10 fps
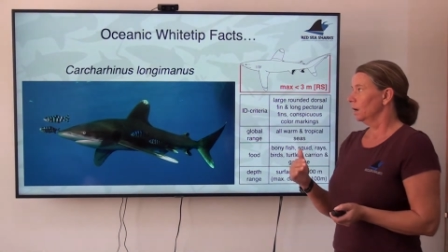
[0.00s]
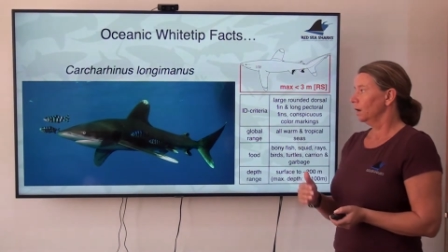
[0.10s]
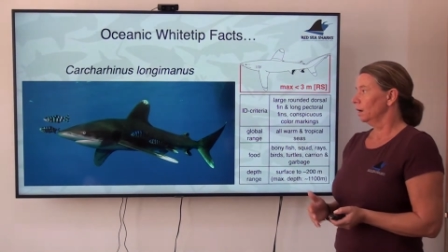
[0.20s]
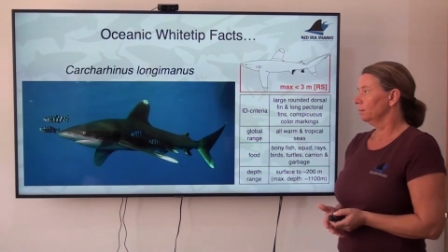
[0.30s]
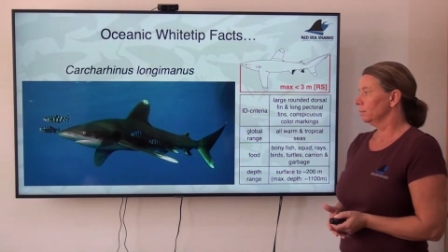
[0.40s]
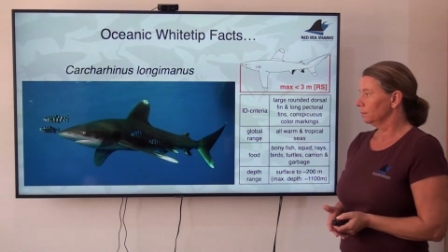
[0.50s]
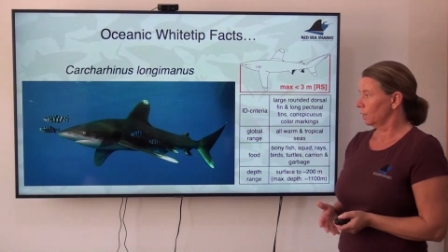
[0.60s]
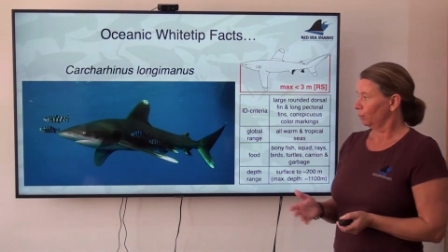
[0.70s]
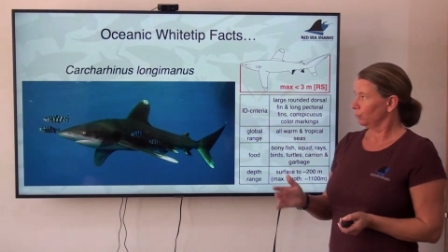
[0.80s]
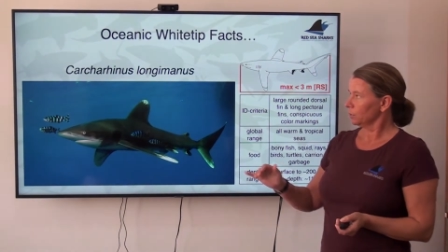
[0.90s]

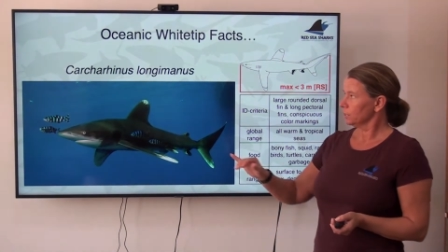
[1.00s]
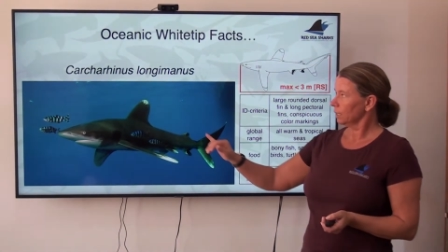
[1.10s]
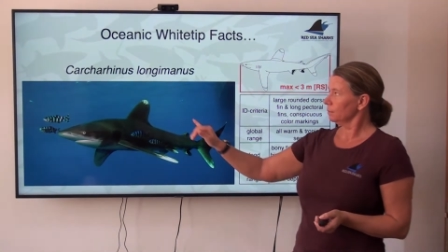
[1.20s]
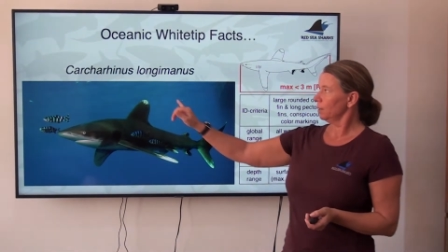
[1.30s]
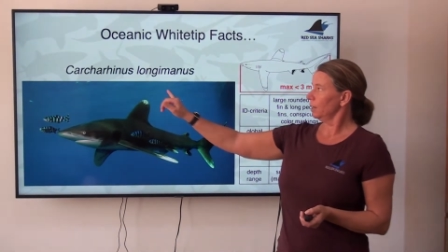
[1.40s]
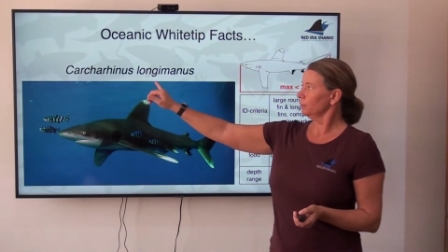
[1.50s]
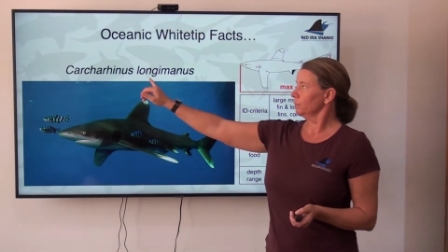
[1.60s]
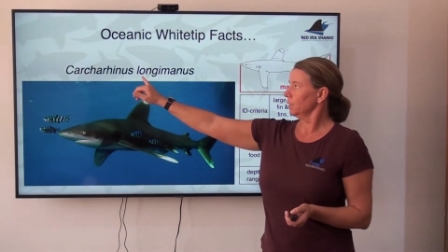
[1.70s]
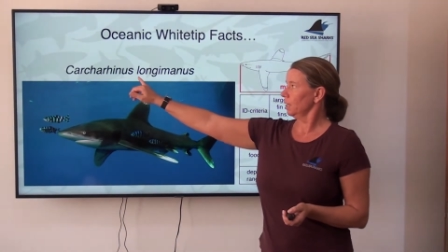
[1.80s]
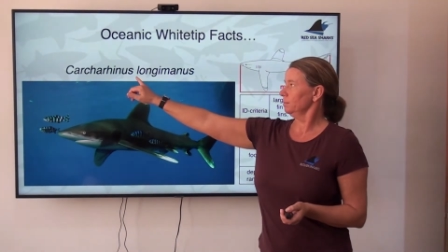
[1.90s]
Now for the second part of
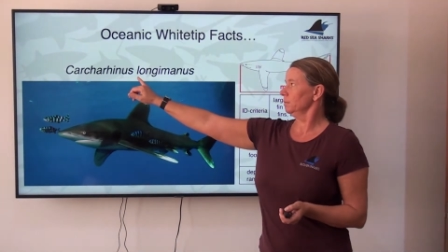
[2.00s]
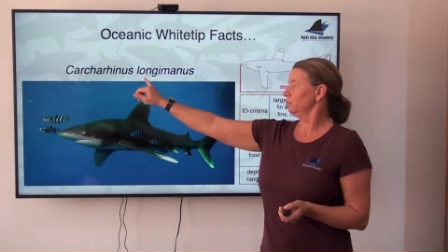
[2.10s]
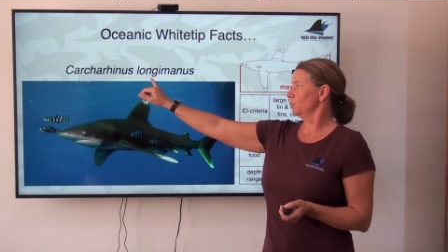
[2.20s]
the name,